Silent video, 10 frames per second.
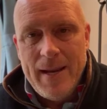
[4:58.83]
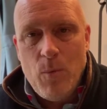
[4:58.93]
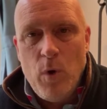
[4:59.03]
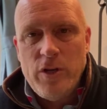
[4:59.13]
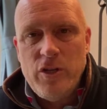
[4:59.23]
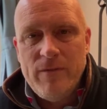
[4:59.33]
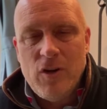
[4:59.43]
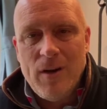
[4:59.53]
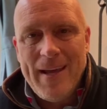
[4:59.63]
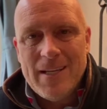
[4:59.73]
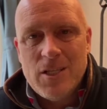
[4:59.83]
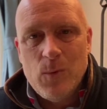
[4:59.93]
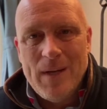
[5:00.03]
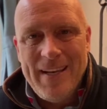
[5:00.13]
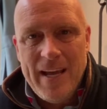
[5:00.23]
Now, once you've got that
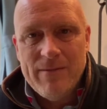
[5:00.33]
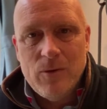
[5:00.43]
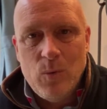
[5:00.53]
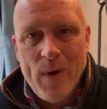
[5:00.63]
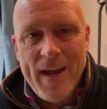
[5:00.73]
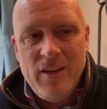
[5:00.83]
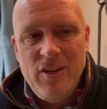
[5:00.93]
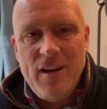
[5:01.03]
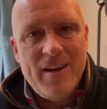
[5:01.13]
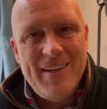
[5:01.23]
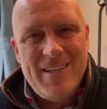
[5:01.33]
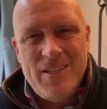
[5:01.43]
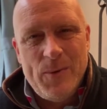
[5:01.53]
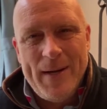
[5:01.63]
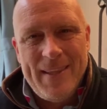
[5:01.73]
to a level where you don't need
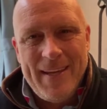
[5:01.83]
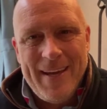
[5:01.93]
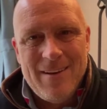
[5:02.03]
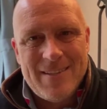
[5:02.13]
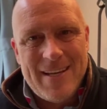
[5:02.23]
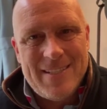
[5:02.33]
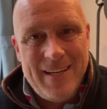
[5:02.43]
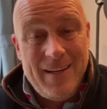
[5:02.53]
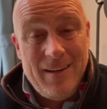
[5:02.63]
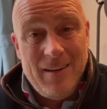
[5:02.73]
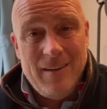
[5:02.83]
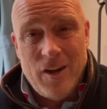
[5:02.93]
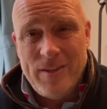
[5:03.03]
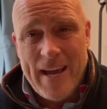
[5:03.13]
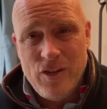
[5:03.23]
to do anything else, as in
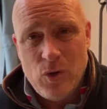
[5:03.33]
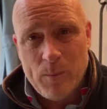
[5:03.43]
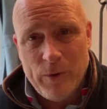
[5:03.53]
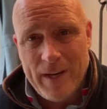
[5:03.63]
no day job or